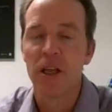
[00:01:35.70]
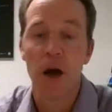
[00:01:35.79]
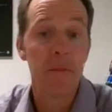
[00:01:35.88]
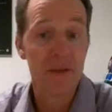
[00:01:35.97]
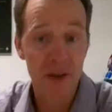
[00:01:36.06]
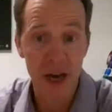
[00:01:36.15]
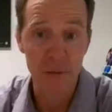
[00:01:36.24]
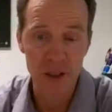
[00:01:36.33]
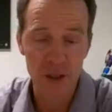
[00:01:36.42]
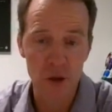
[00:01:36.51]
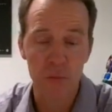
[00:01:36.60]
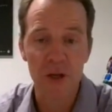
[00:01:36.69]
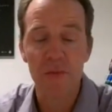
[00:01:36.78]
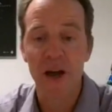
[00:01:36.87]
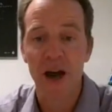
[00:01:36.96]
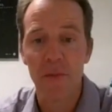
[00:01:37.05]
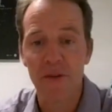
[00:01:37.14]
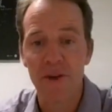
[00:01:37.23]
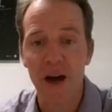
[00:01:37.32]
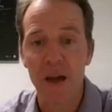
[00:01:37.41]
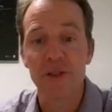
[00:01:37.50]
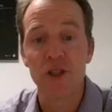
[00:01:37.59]
B vitamins. So B
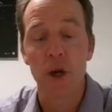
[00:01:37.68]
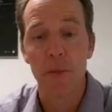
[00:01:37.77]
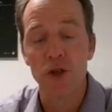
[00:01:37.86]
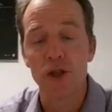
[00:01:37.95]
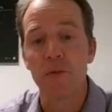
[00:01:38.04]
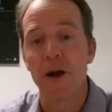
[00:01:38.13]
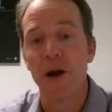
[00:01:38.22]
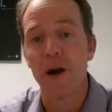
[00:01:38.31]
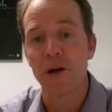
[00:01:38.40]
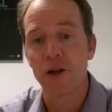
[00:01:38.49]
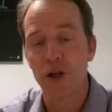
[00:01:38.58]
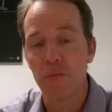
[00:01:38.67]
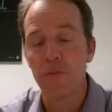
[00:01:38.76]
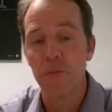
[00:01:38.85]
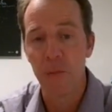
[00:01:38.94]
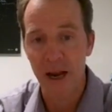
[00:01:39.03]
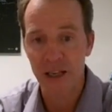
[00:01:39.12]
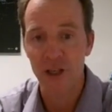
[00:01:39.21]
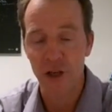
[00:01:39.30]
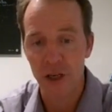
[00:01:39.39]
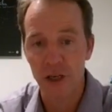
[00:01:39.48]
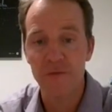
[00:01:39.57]
vitamins that are produced by our good
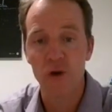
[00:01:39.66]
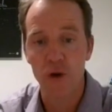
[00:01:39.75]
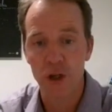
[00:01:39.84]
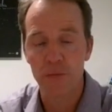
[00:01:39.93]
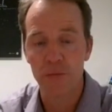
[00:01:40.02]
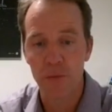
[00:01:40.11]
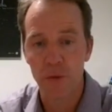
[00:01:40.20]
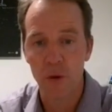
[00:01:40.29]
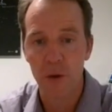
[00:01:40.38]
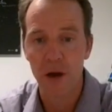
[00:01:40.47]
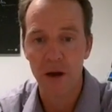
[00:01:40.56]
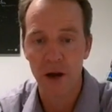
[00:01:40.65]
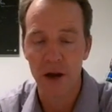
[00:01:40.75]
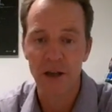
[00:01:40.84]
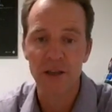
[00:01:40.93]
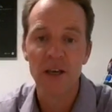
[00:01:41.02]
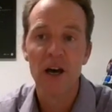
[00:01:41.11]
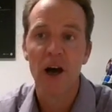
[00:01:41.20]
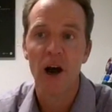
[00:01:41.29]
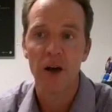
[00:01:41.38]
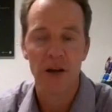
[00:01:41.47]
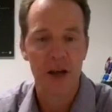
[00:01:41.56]
bacteria, known as probiotics,
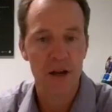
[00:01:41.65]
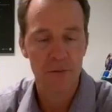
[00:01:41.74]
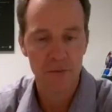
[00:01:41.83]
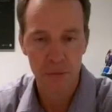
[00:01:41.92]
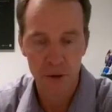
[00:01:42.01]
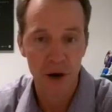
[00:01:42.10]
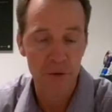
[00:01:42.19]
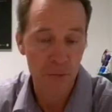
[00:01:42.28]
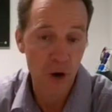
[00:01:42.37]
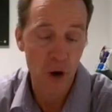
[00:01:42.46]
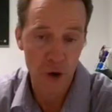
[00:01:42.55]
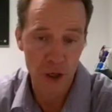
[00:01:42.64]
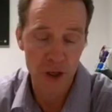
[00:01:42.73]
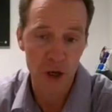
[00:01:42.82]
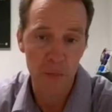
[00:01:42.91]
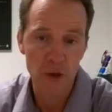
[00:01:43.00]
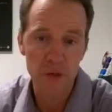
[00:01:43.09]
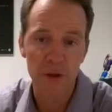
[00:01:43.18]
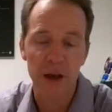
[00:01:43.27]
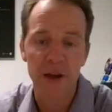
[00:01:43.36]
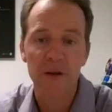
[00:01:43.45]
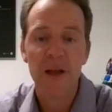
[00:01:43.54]
are considered
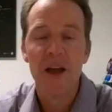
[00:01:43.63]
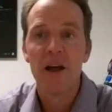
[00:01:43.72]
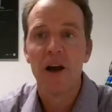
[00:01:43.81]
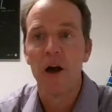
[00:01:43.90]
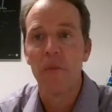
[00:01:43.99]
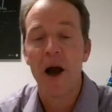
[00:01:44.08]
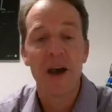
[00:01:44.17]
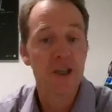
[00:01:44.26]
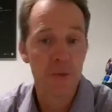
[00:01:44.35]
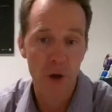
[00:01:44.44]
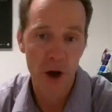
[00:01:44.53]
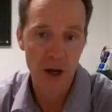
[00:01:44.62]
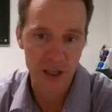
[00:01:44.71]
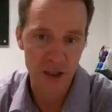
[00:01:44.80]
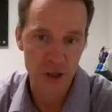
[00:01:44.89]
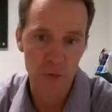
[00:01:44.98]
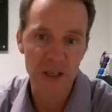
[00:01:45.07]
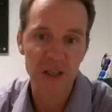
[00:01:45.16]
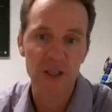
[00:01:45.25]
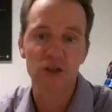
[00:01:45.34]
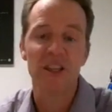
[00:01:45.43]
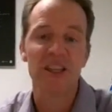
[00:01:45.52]
postbiotic. Hydrogen peroxide, so
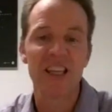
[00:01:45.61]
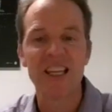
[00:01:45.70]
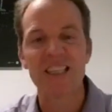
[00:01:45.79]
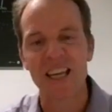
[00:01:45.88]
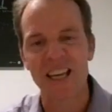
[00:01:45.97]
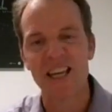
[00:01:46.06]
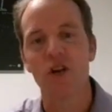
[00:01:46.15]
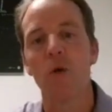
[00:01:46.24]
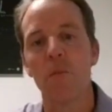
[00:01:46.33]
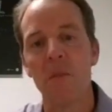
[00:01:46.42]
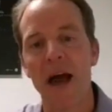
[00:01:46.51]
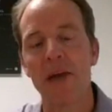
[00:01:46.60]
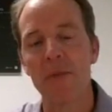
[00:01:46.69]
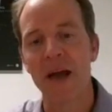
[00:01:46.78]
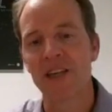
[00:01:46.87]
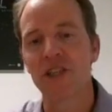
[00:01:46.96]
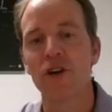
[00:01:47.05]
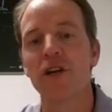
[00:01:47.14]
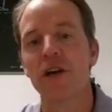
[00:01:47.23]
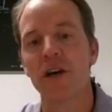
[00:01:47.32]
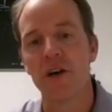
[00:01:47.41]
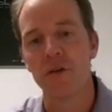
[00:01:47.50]
basically things that kill bad
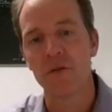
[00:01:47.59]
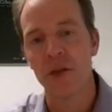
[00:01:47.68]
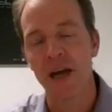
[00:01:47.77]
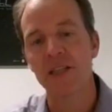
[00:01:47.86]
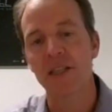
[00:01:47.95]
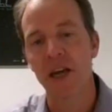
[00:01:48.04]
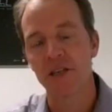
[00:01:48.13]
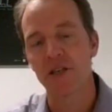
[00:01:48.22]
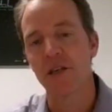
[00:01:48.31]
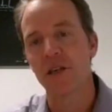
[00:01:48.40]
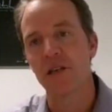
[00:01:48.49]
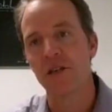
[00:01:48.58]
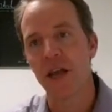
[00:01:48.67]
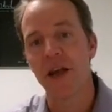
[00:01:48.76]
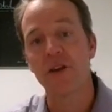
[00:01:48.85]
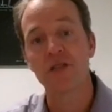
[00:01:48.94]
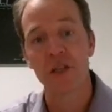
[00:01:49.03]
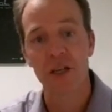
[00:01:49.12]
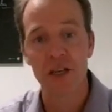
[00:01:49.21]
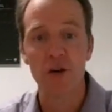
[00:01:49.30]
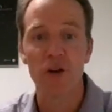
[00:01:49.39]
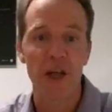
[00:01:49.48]
bacteria, that helps you
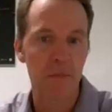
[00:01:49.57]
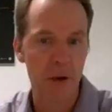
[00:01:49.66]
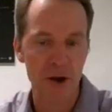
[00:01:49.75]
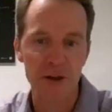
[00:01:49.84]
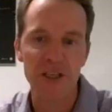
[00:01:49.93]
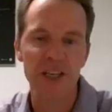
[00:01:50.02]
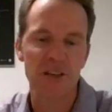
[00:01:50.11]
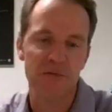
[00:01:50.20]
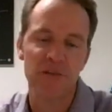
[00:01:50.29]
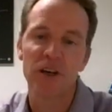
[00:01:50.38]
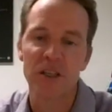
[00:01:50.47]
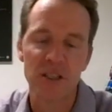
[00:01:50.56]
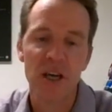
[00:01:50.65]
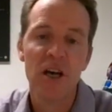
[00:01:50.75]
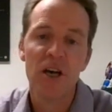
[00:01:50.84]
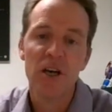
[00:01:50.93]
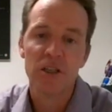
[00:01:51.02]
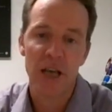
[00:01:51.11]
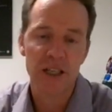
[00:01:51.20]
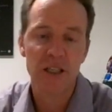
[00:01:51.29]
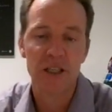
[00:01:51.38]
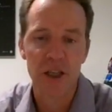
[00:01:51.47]
kill like parasites and fungus.
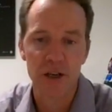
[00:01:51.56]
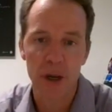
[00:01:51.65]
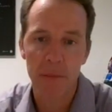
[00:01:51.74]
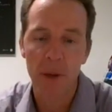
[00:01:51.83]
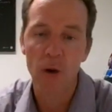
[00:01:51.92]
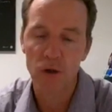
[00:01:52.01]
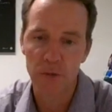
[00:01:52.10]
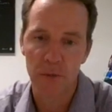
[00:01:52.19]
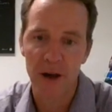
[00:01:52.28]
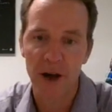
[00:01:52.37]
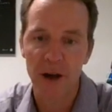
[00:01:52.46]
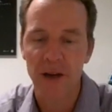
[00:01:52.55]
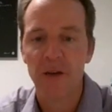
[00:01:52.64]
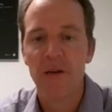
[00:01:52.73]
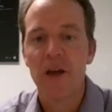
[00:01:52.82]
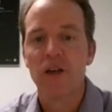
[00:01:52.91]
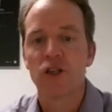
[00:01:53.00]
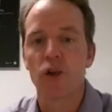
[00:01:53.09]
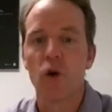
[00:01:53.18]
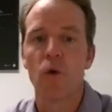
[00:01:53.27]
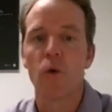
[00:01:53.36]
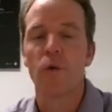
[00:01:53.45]
That's considered a postbiotic.
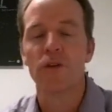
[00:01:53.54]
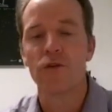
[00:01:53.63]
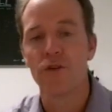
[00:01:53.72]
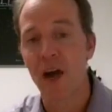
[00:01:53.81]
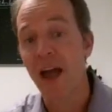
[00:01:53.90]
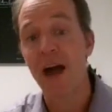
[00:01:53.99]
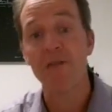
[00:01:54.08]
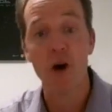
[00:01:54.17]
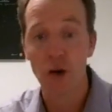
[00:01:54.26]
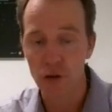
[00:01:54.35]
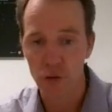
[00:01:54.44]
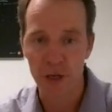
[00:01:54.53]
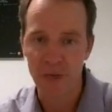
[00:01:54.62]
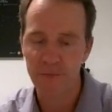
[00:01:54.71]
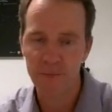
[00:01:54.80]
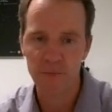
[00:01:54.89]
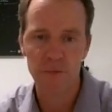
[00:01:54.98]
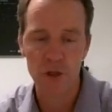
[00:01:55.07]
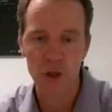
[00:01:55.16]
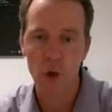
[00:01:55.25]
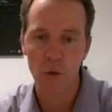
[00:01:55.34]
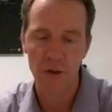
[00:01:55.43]
So you've got to have all three.
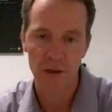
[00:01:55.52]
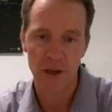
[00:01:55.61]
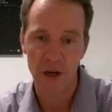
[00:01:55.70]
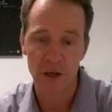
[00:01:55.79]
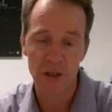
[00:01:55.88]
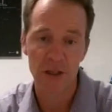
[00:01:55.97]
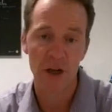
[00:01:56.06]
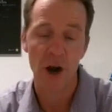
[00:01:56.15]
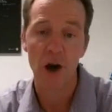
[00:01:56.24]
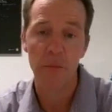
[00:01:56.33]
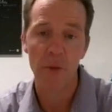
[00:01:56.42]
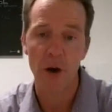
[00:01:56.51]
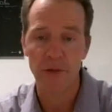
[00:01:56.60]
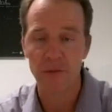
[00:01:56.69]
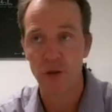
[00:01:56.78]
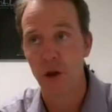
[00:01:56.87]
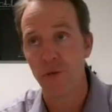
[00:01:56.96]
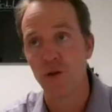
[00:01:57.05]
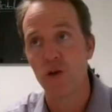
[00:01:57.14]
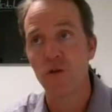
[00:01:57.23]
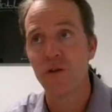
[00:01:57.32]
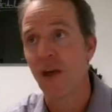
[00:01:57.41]
So here's the hard part. So if
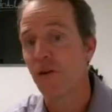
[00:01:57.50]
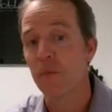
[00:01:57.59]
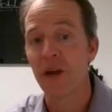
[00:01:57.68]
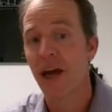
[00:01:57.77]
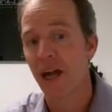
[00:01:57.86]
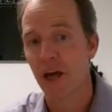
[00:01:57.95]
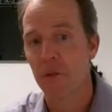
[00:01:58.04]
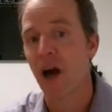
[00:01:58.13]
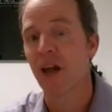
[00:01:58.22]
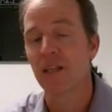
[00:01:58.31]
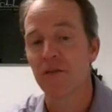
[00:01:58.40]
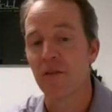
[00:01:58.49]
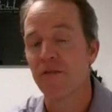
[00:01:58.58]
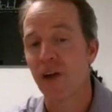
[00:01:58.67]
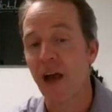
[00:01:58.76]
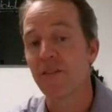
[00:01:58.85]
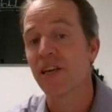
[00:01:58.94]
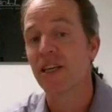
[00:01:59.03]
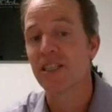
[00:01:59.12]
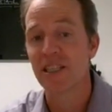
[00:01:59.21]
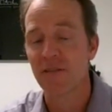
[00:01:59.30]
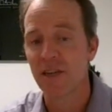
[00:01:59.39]
you've ever been on antibiotics, even 5
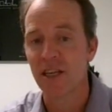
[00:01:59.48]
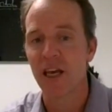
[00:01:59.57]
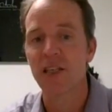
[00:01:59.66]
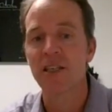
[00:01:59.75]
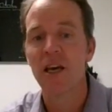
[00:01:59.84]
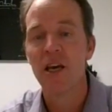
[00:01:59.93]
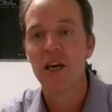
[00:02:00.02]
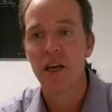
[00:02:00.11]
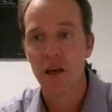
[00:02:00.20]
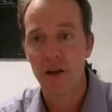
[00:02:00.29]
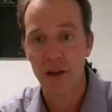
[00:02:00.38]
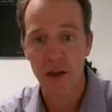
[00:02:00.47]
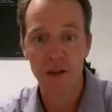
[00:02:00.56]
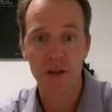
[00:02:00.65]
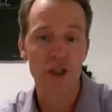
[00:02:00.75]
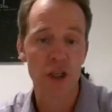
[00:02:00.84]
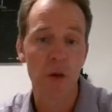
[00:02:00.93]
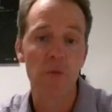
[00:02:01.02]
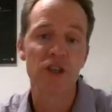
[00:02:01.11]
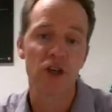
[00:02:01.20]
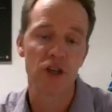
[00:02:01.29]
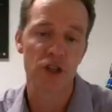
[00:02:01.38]
days, 7 days, there's some
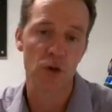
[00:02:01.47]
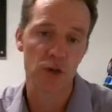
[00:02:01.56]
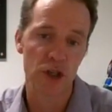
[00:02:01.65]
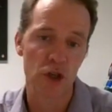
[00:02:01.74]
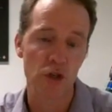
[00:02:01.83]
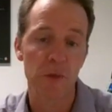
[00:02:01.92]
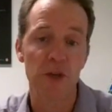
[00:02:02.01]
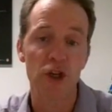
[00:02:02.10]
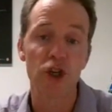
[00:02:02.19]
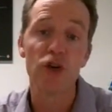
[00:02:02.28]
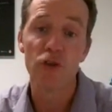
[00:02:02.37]
research shows up to 2